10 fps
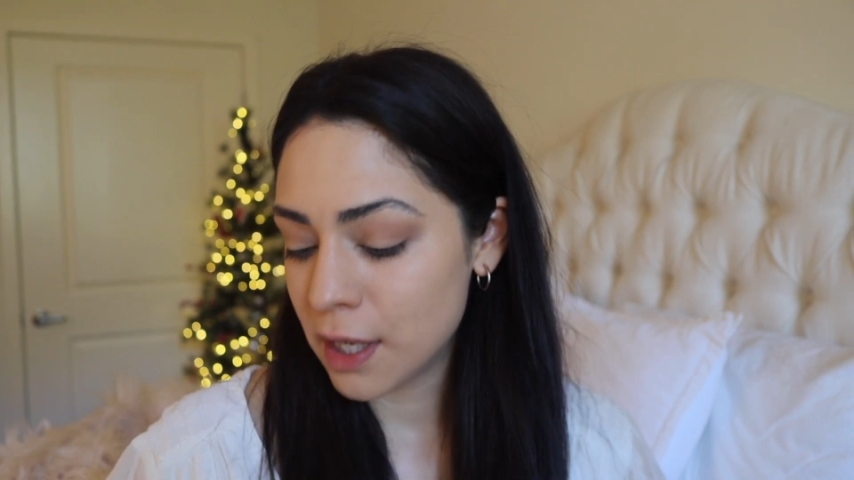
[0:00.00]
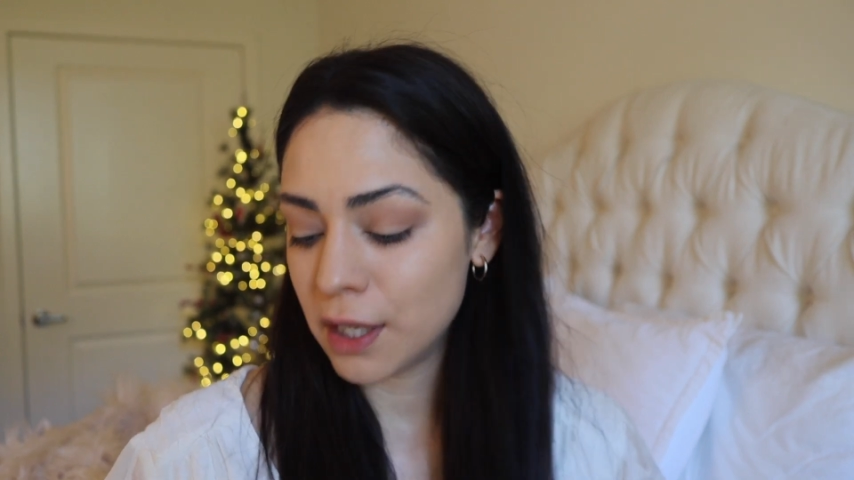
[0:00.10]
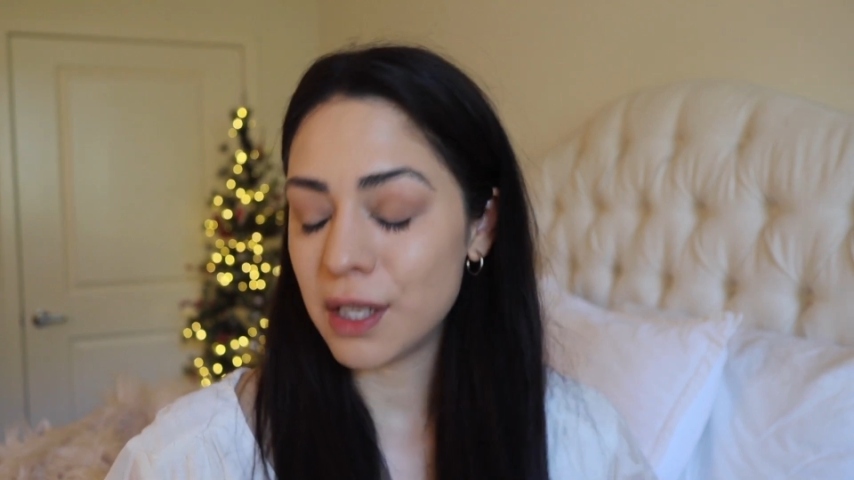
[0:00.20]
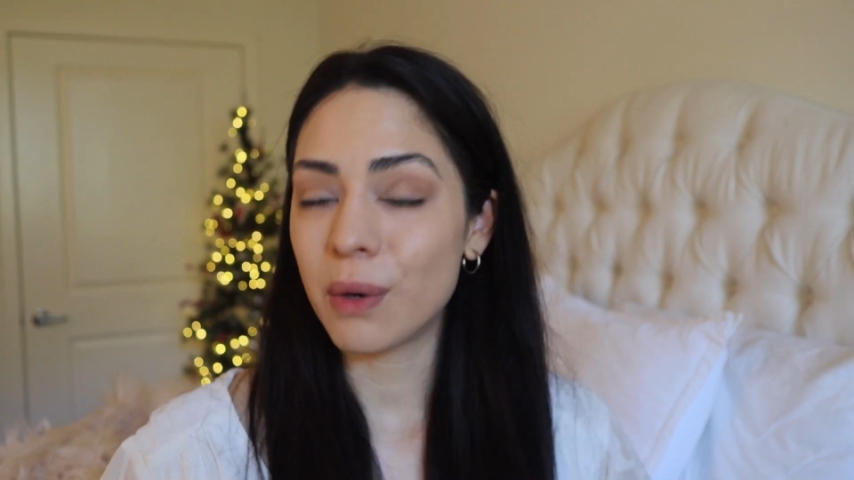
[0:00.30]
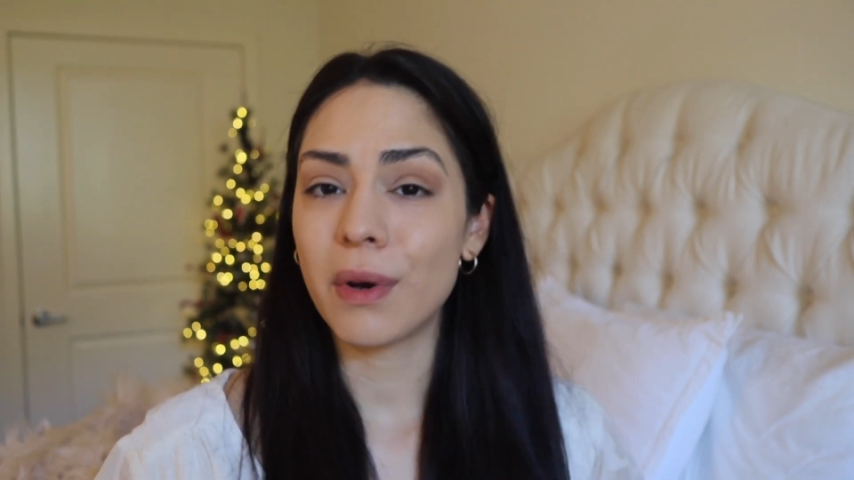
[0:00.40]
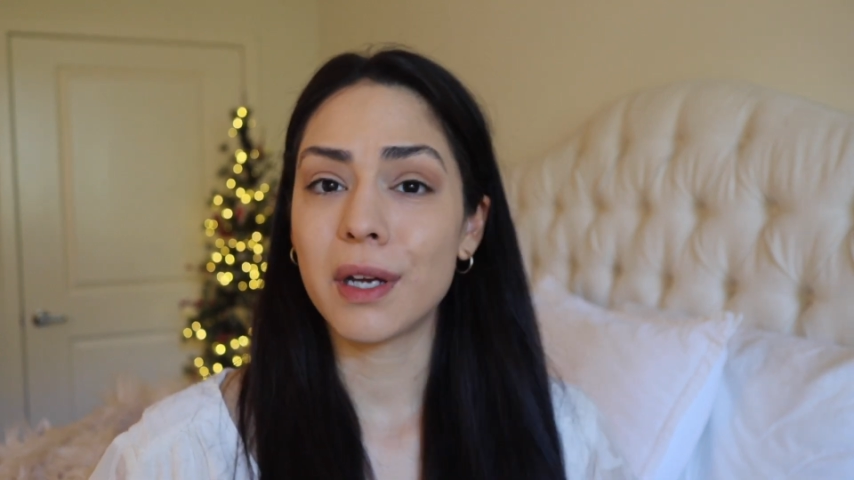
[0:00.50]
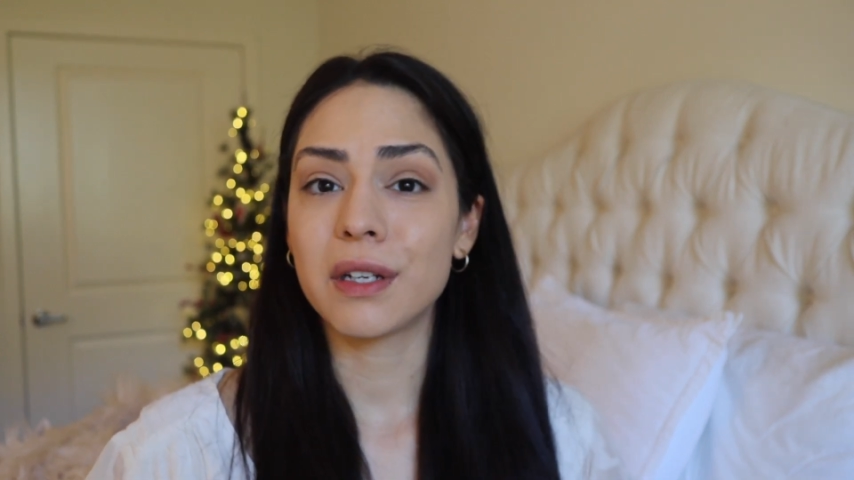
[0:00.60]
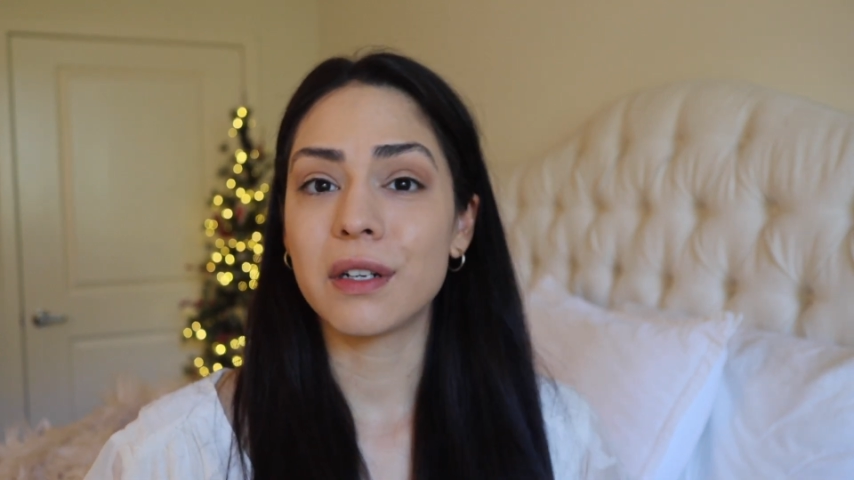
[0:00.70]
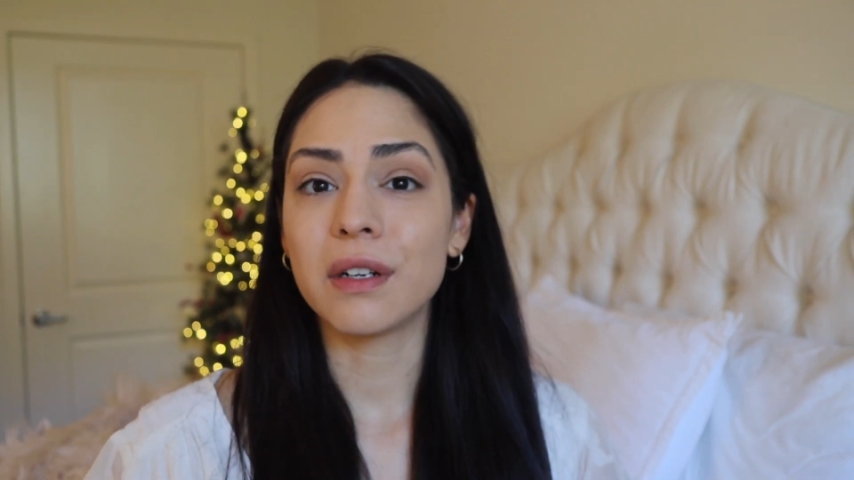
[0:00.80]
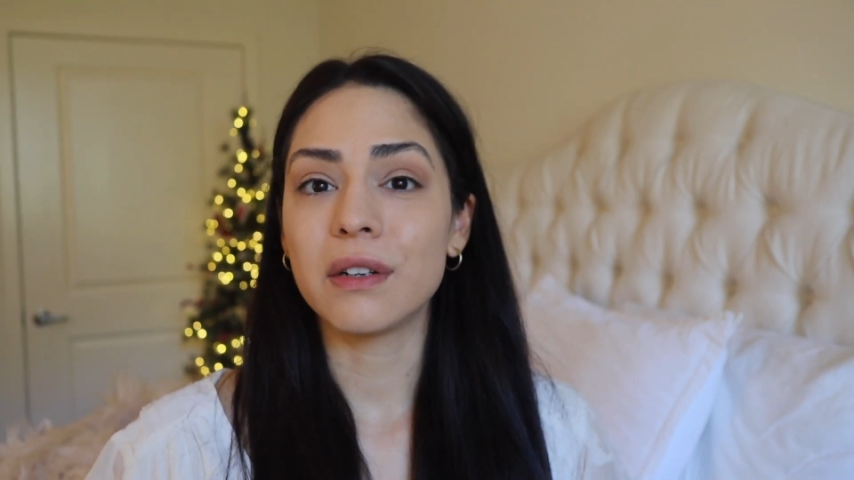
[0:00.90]
you don't want
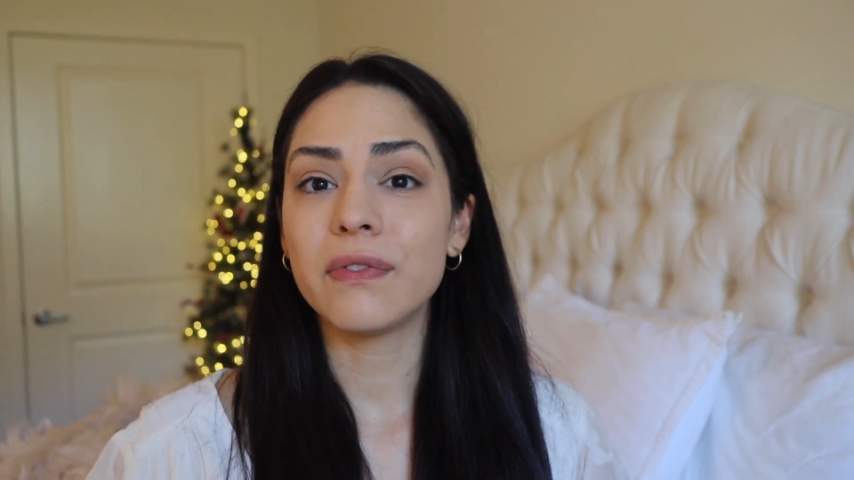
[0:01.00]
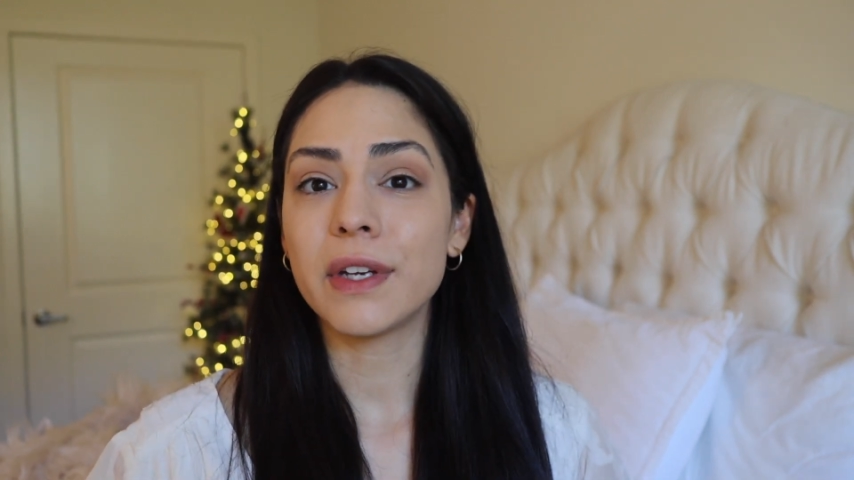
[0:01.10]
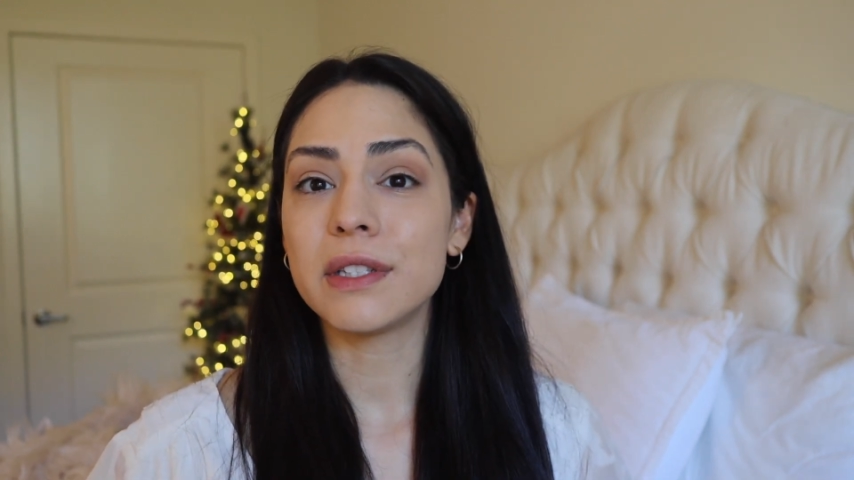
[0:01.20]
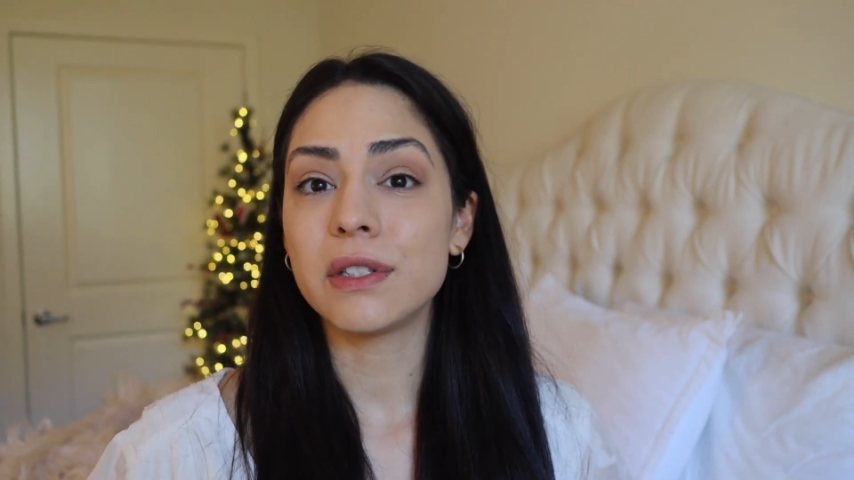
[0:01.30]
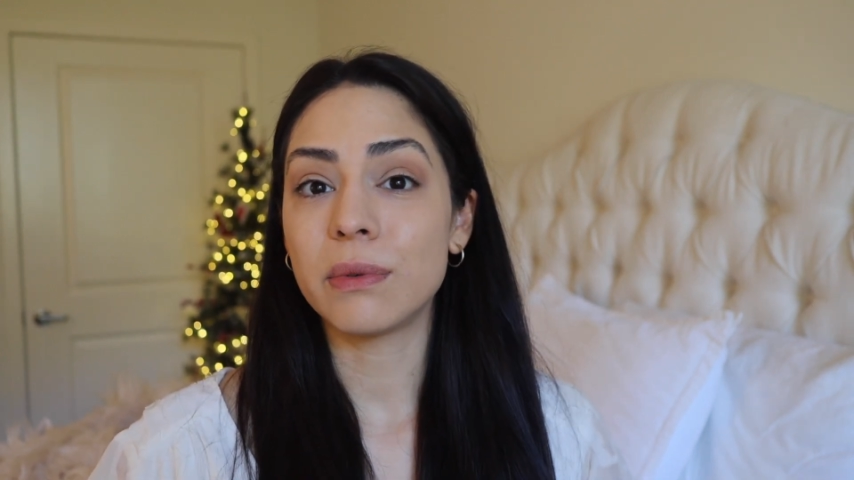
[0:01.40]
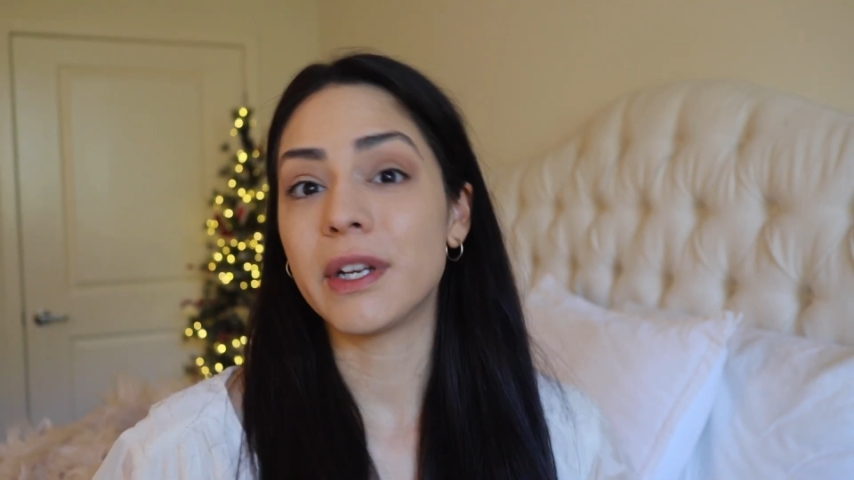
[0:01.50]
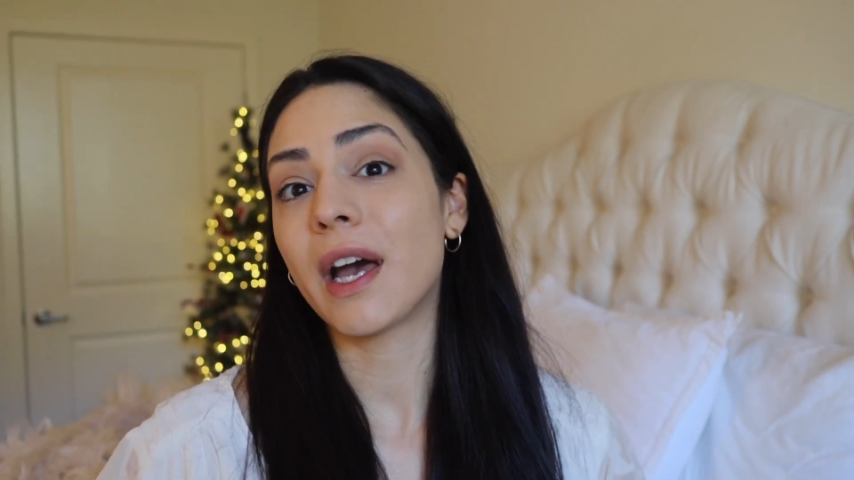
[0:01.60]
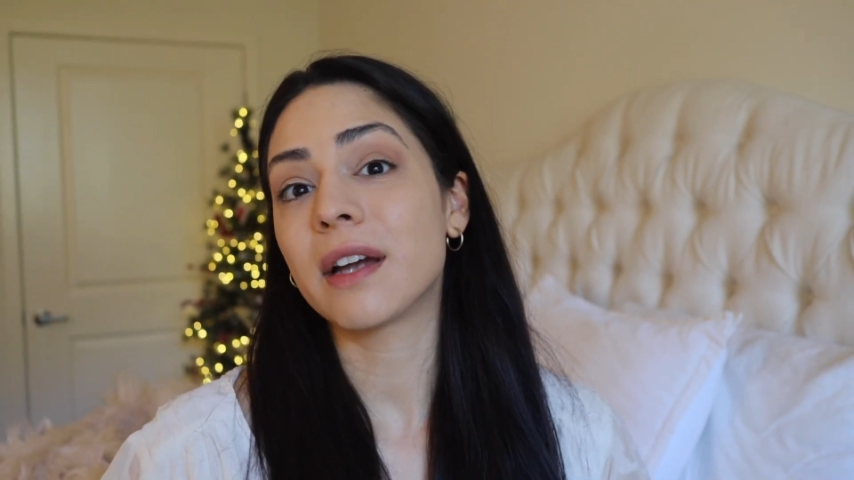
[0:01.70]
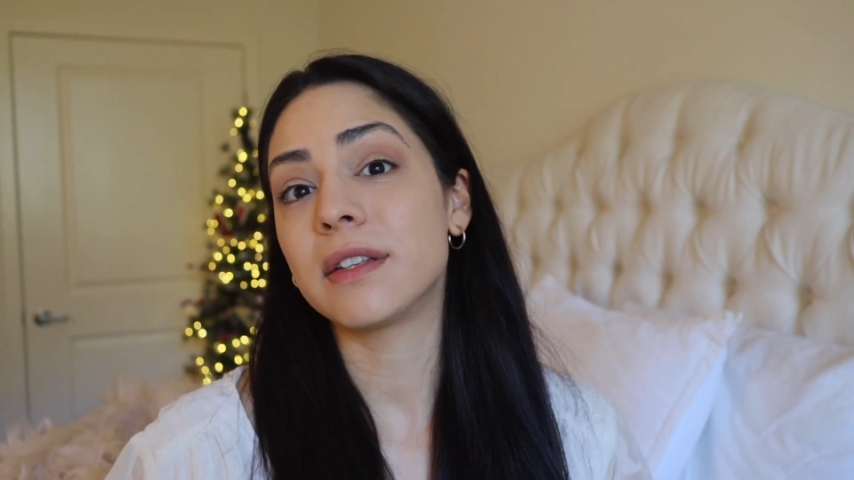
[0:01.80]
your face to react.